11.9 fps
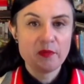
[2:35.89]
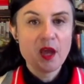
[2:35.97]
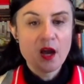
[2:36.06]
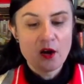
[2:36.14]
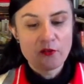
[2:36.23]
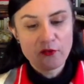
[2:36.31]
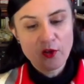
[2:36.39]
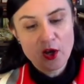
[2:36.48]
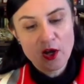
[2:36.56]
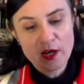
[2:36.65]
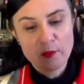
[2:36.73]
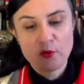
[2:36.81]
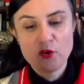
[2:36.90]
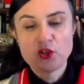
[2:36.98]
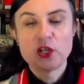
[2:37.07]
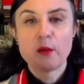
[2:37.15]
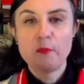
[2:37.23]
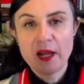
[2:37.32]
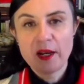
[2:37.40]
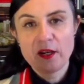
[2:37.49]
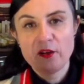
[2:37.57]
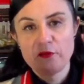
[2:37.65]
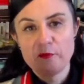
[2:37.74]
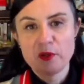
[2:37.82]
a fly approaching a puddle of
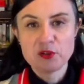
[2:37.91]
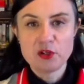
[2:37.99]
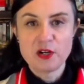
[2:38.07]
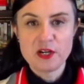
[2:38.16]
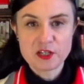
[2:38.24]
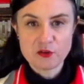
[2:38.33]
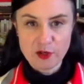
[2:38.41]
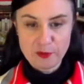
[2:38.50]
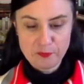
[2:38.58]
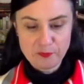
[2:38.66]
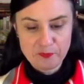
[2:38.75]
melted ice cream.